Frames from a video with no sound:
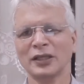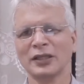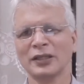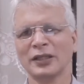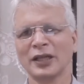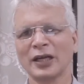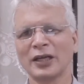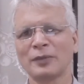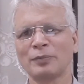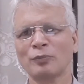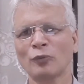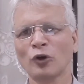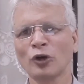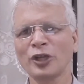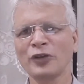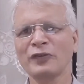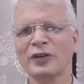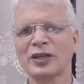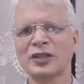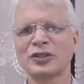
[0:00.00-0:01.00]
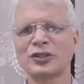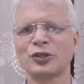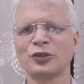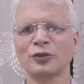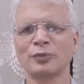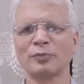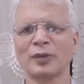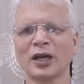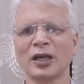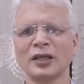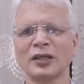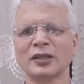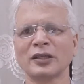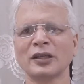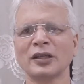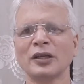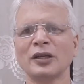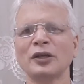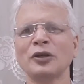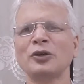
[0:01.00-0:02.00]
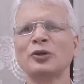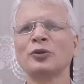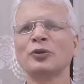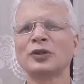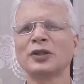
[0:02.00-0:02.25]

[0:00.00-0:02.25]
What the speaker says: that motivates your mind to